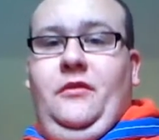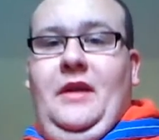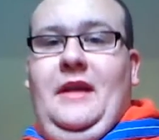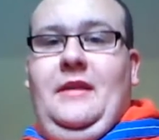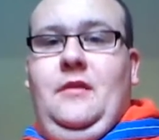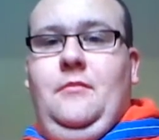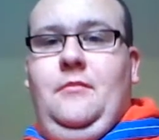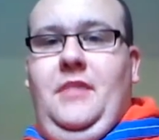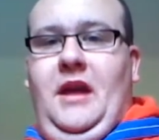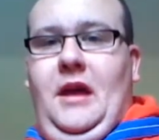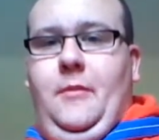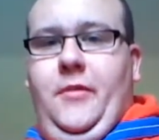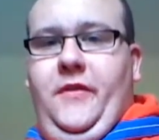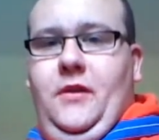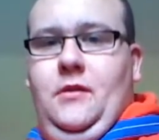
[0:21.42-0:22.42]
of Random
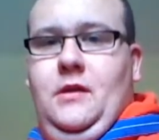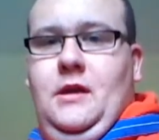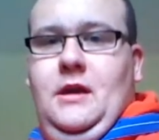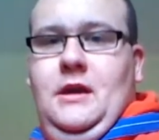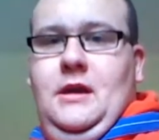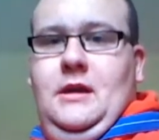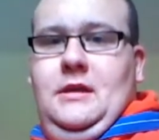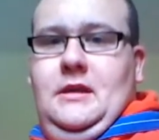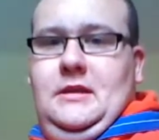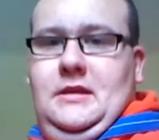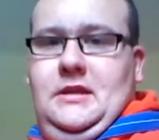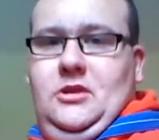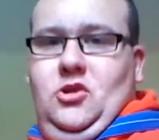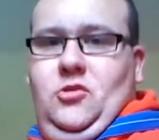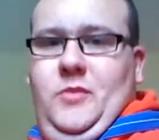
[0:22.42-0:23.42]
Pay Per View. This
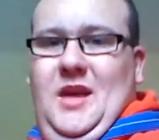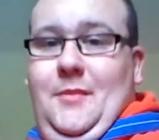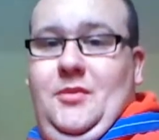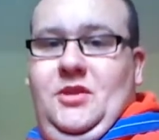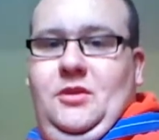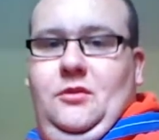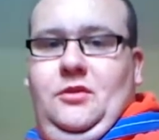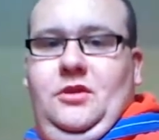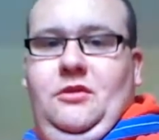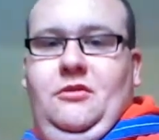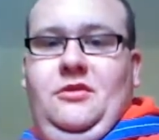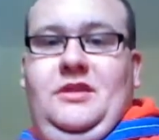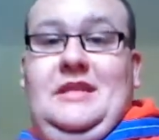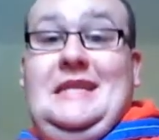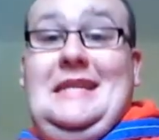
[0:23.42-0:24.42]
is going to be episode
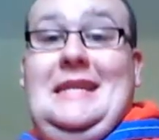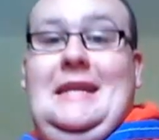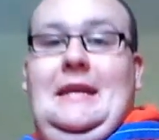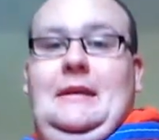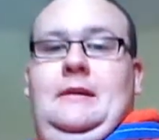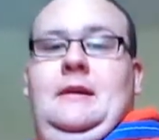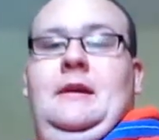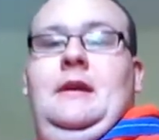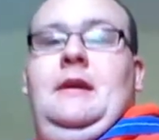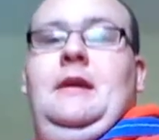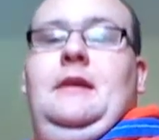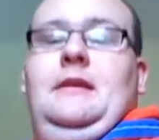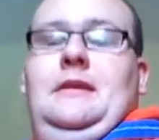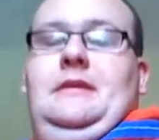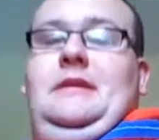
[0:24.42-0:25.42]
13.
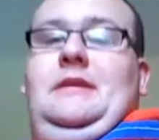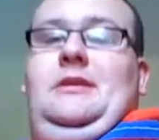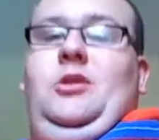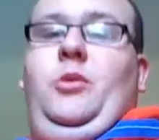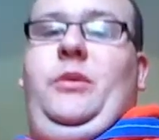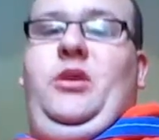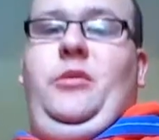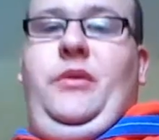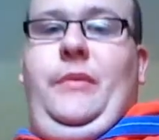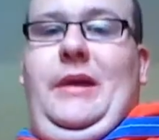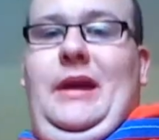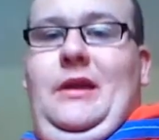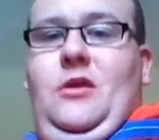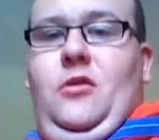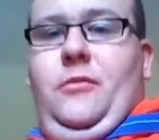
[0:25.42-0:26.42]
This is
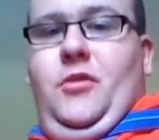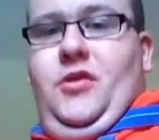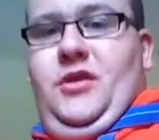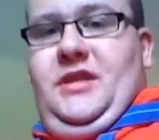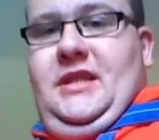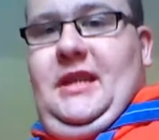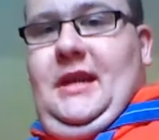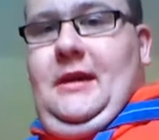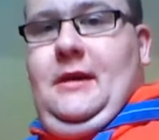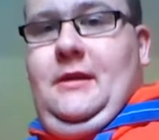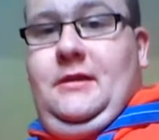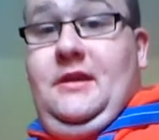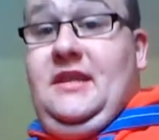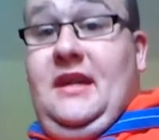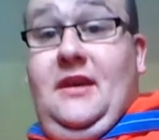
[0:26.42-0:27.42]
WWE No Mercy
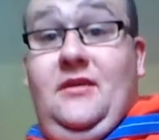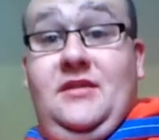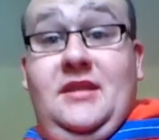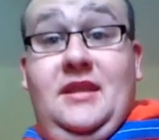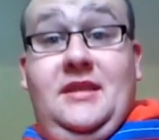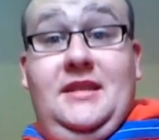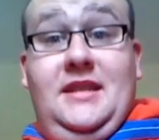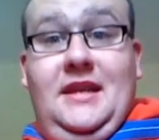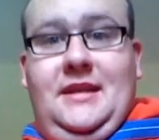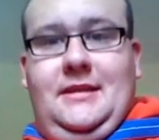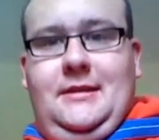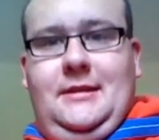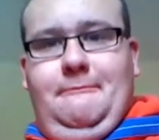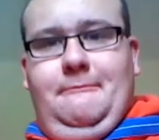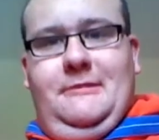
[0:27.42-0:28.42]

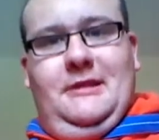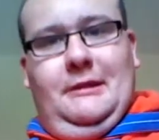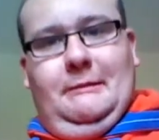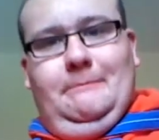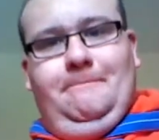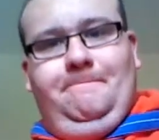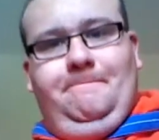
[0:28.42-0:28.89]
2006. So.